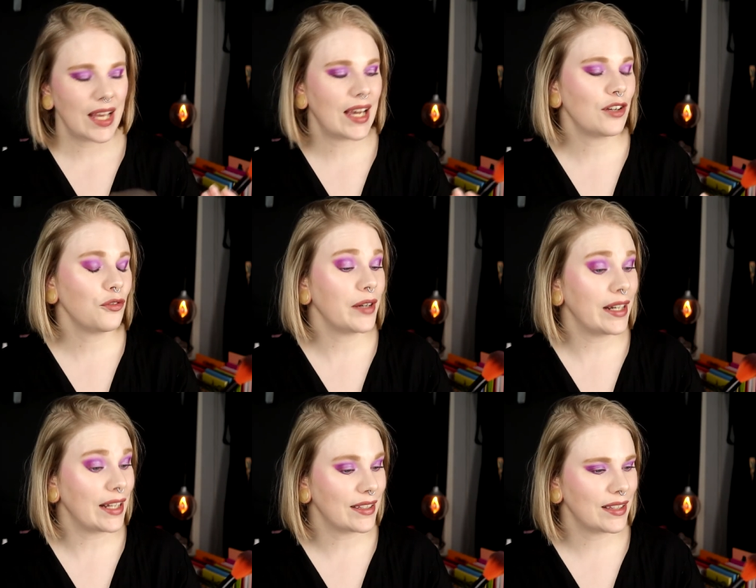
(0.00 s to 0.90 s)
I don't really
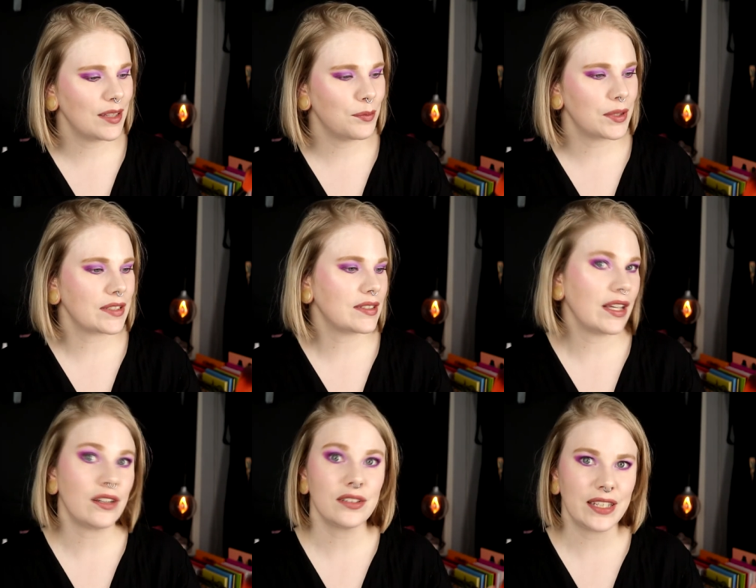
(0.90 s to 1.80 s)
like that because they
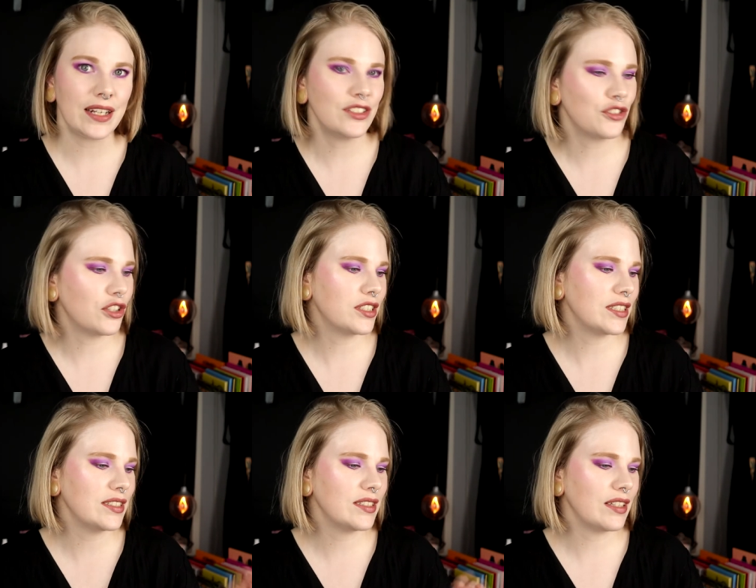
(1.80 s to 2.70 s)
are getting
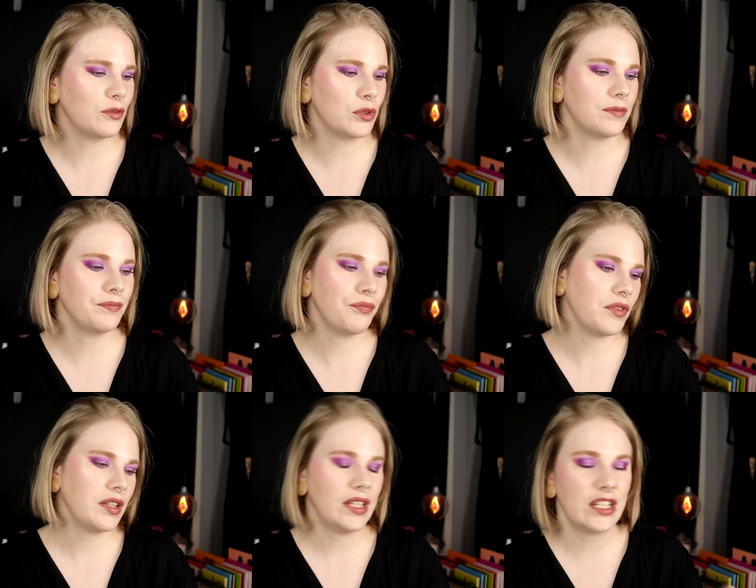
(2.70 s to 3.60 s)
dirty or
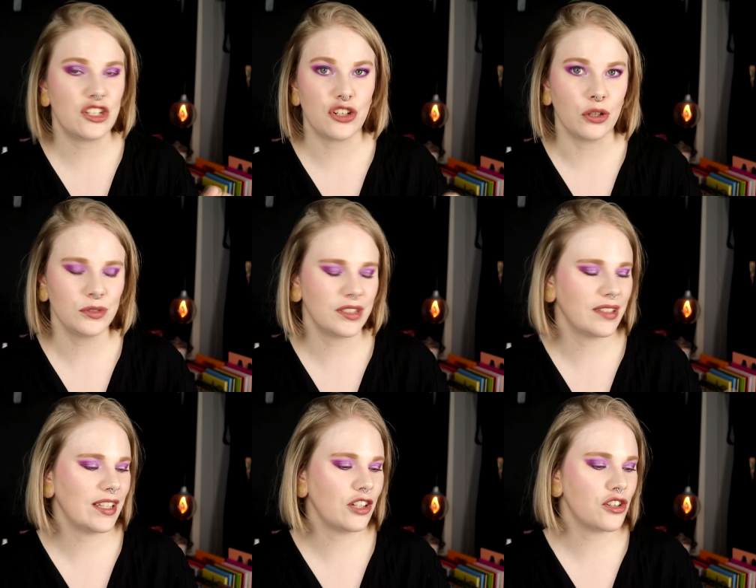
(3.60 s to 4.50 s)
it shows that they are